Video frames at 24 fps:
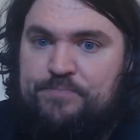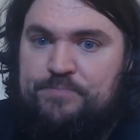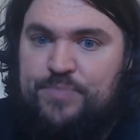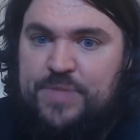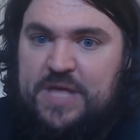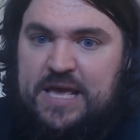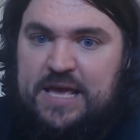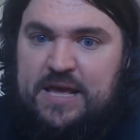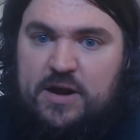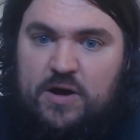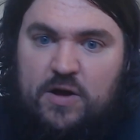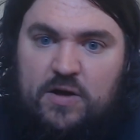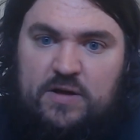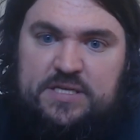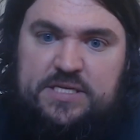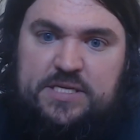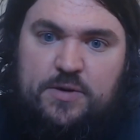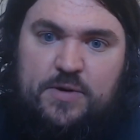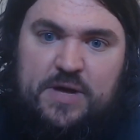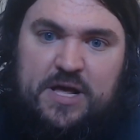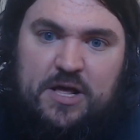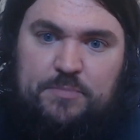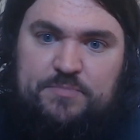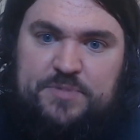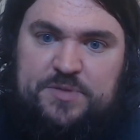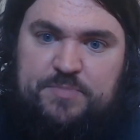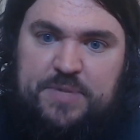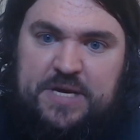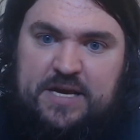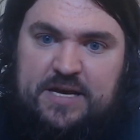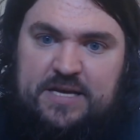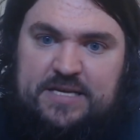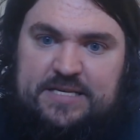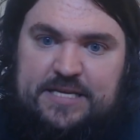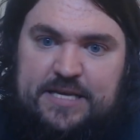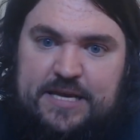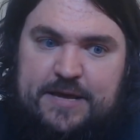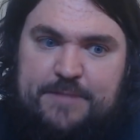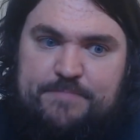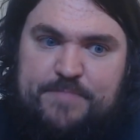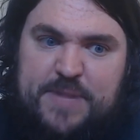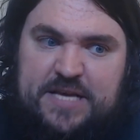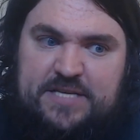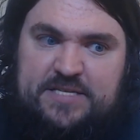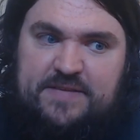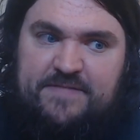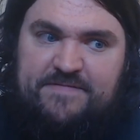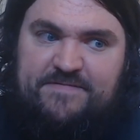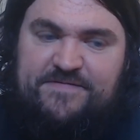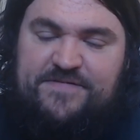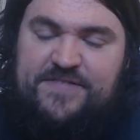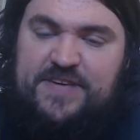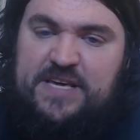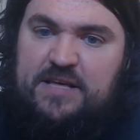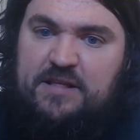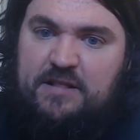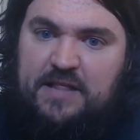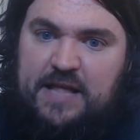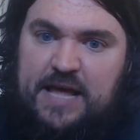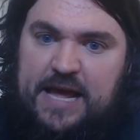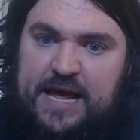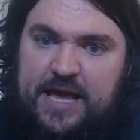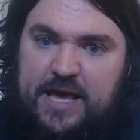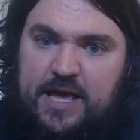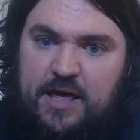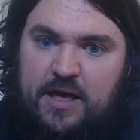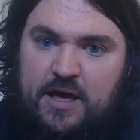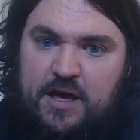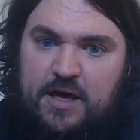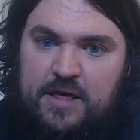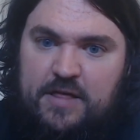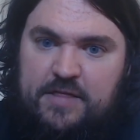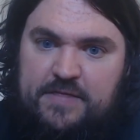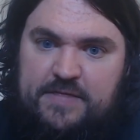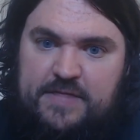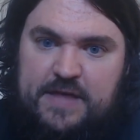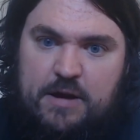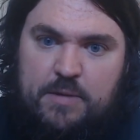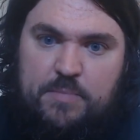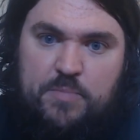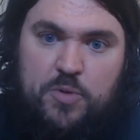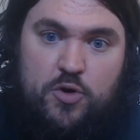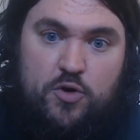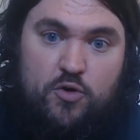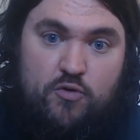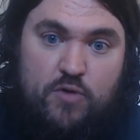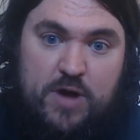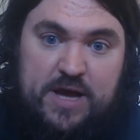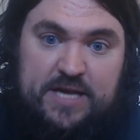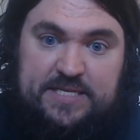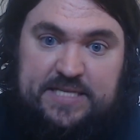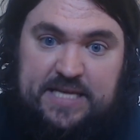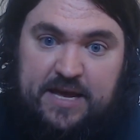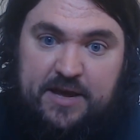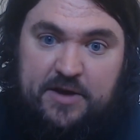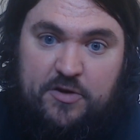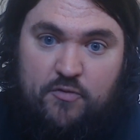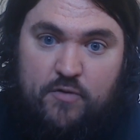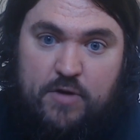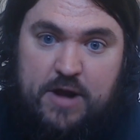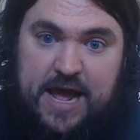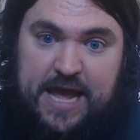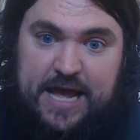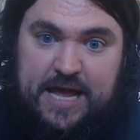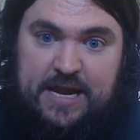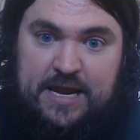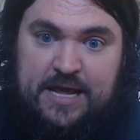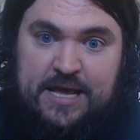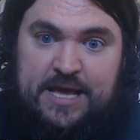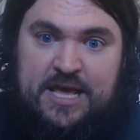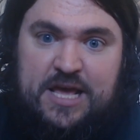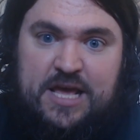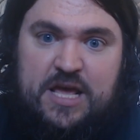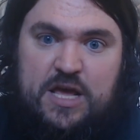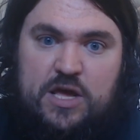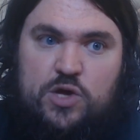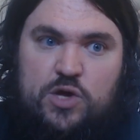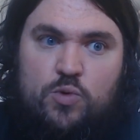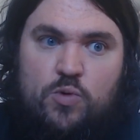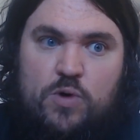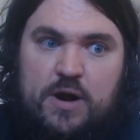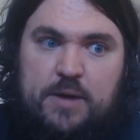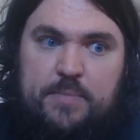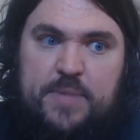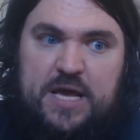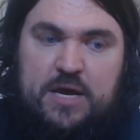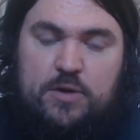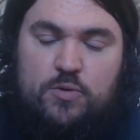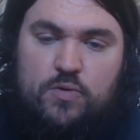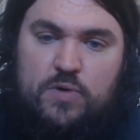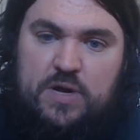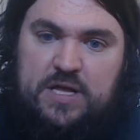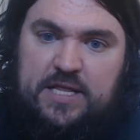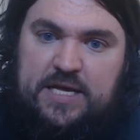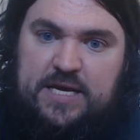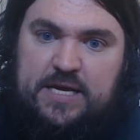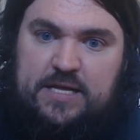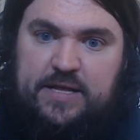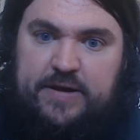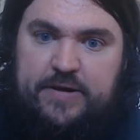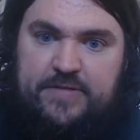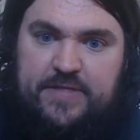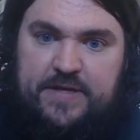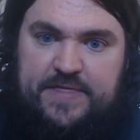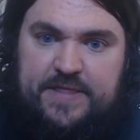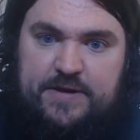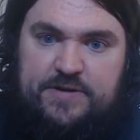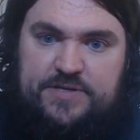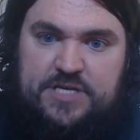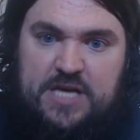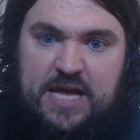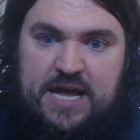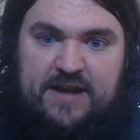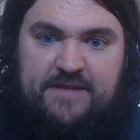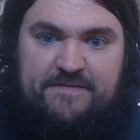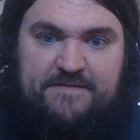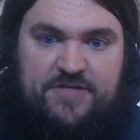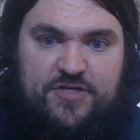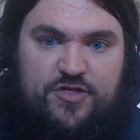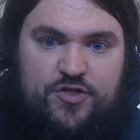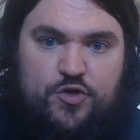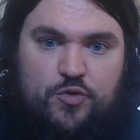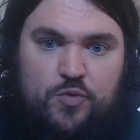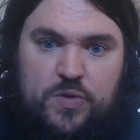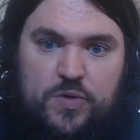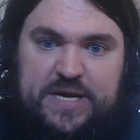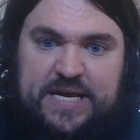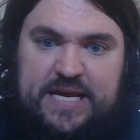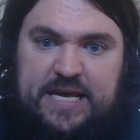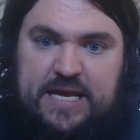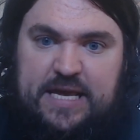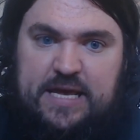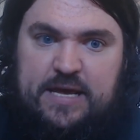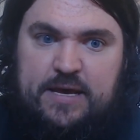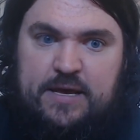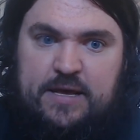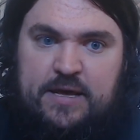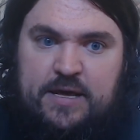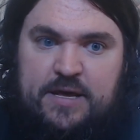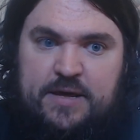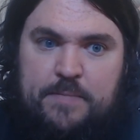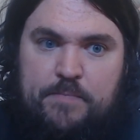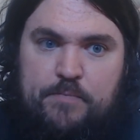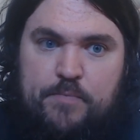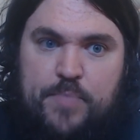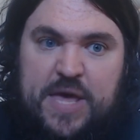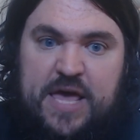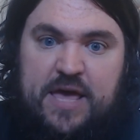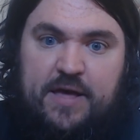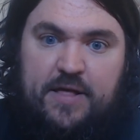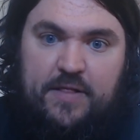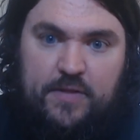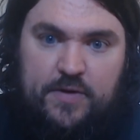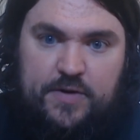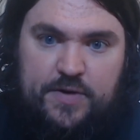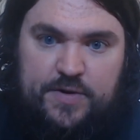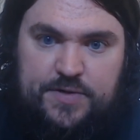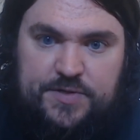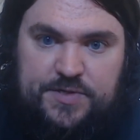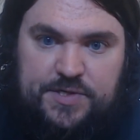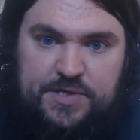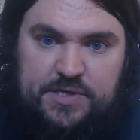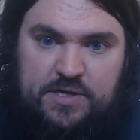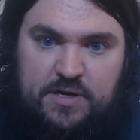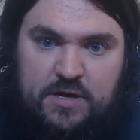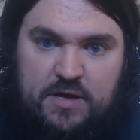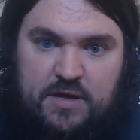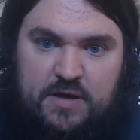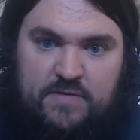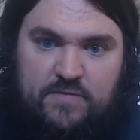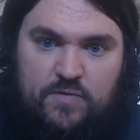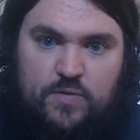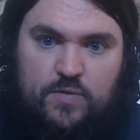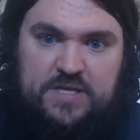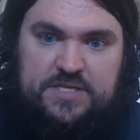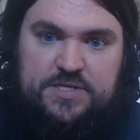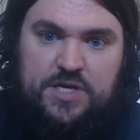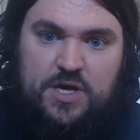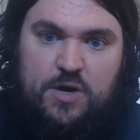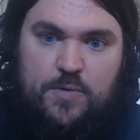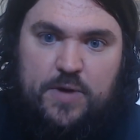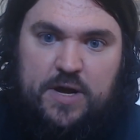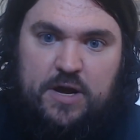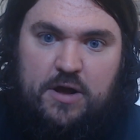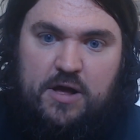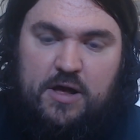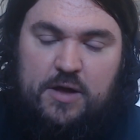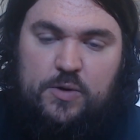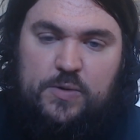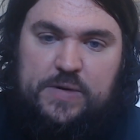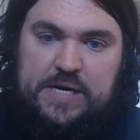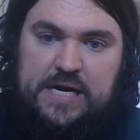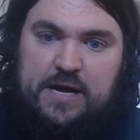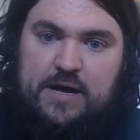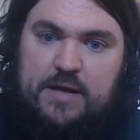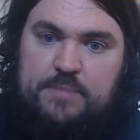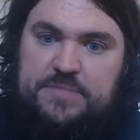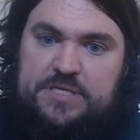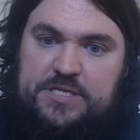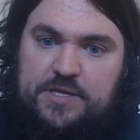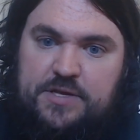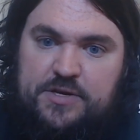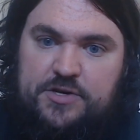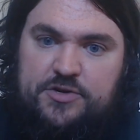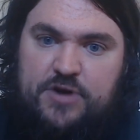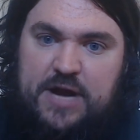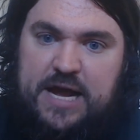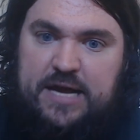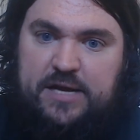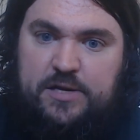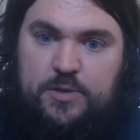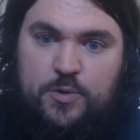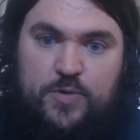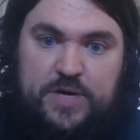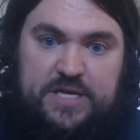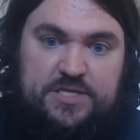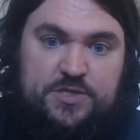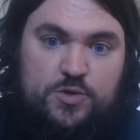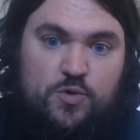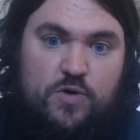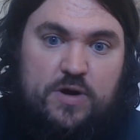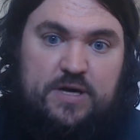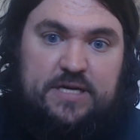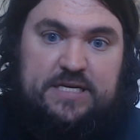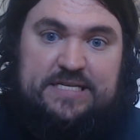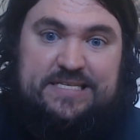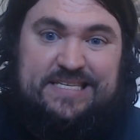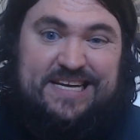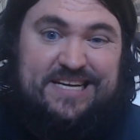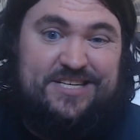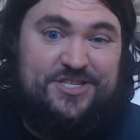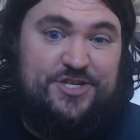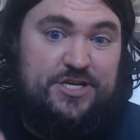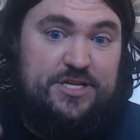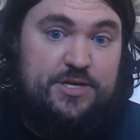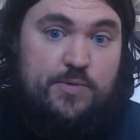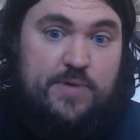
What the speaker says: It also helps because it makes them feel like they're progressing, right? You want to make it really clear that there's kind of 3 pillars of what's going on when it comes to the Dragon Queen's organization.